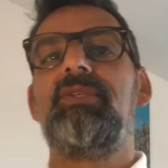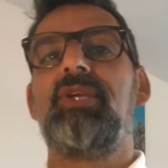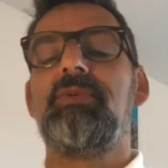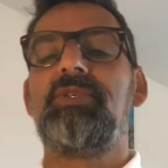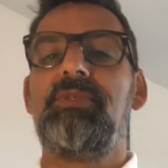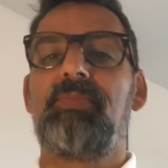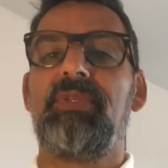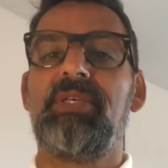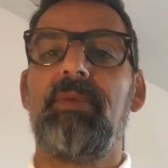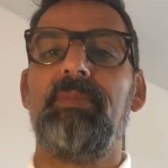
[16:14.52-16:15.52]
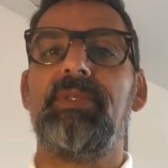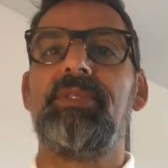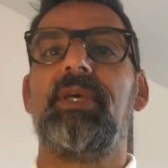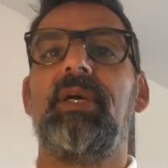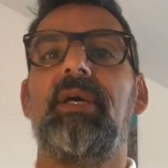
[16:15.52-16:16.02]
Chelsea's
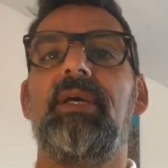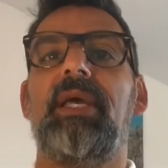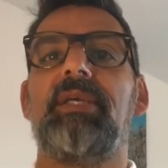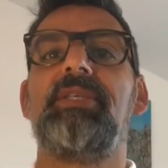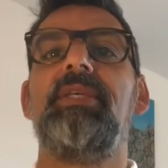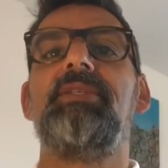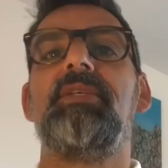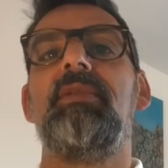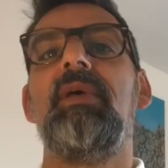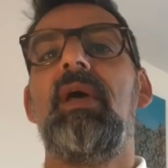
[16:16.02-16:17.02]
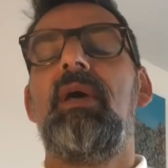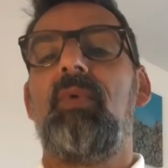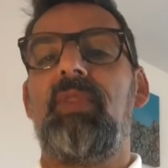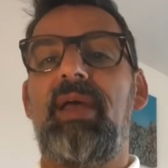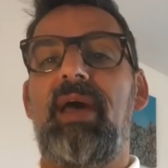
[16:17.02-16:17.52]
predicament next season,
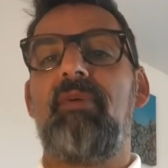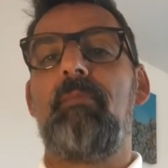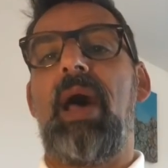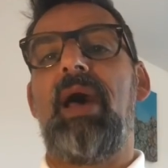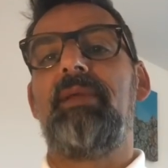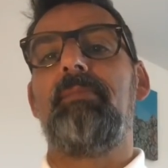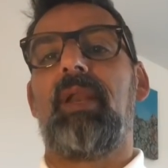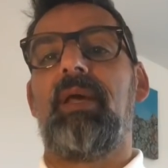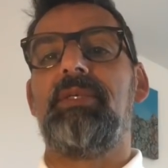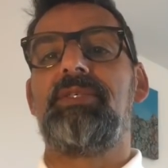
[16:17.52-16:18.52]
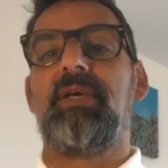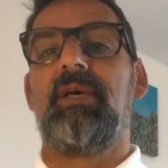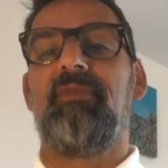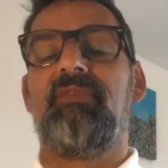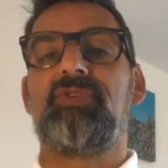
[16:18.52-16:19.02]
where they have a ban in place
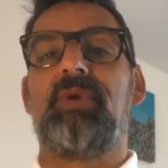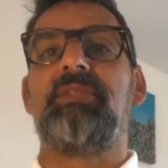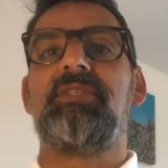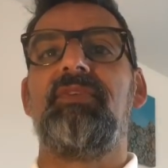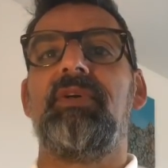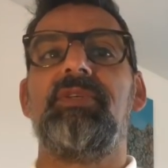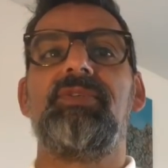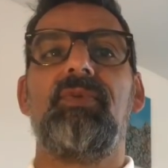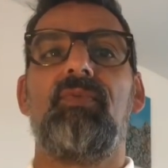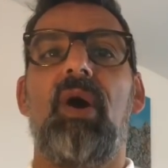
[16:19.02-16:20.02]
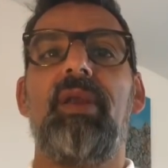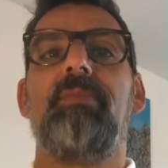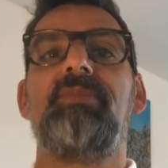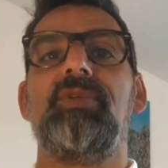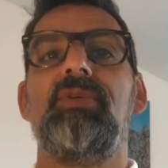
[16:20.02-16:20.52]
for transfers right
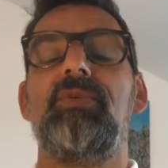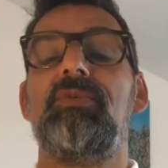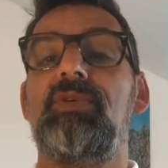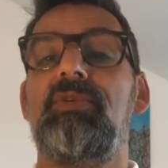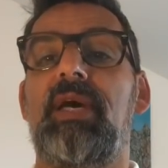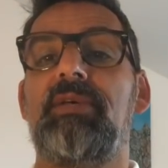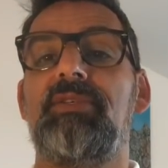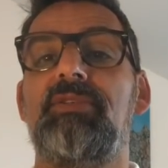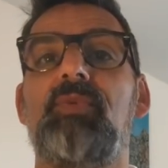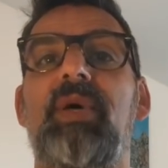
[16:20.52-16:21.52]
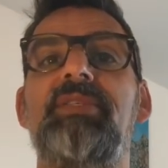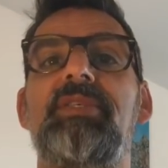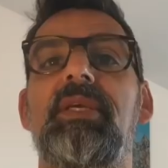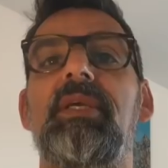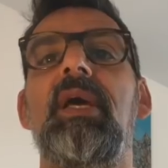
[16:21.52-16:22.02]
up to
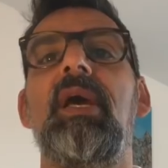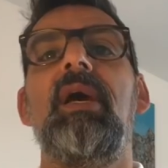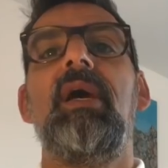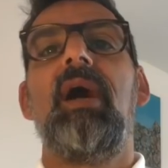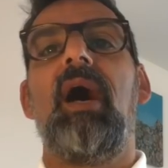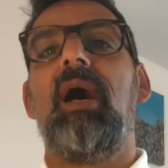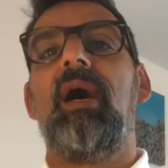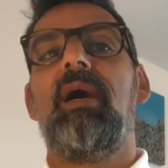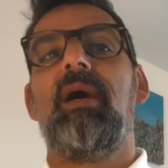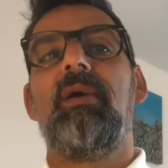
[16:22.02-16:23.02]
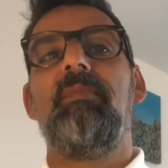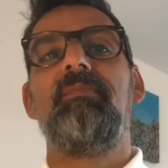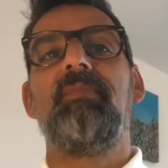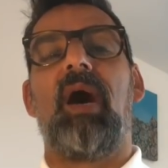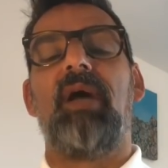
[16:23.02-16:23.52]
2020,
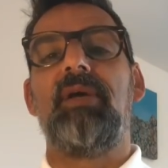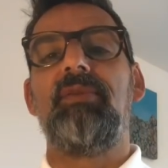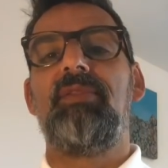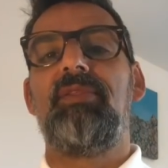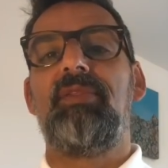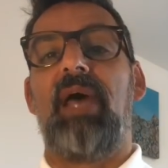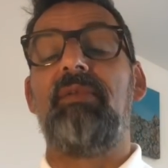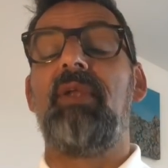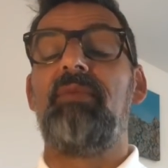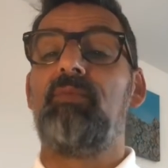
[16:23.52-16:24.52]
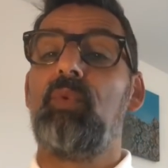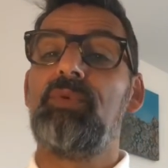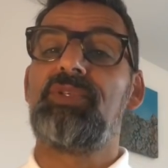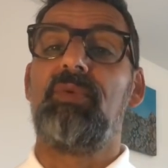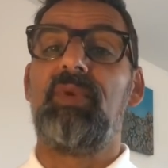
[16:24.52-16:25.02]
I don't, and
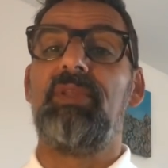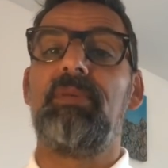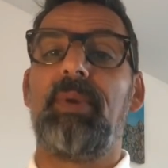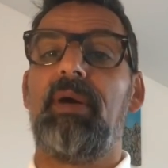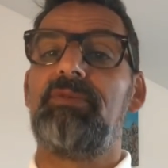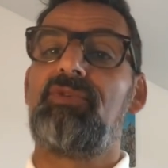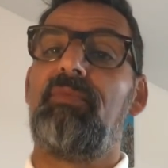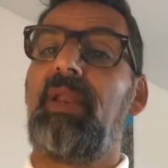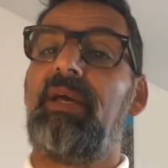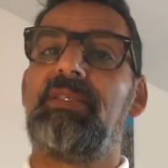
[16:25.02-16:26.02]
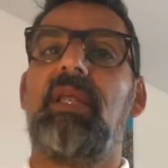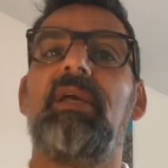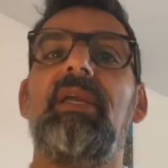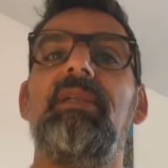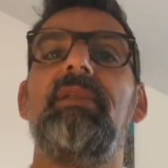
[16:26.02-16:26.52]
also with the departure of players
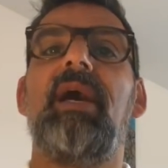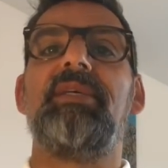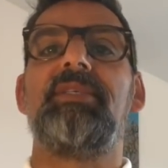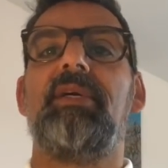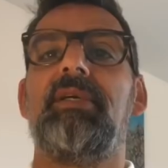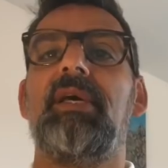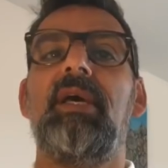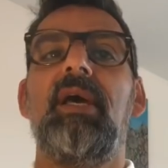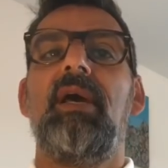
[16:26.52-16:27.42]
like Eden Hazard,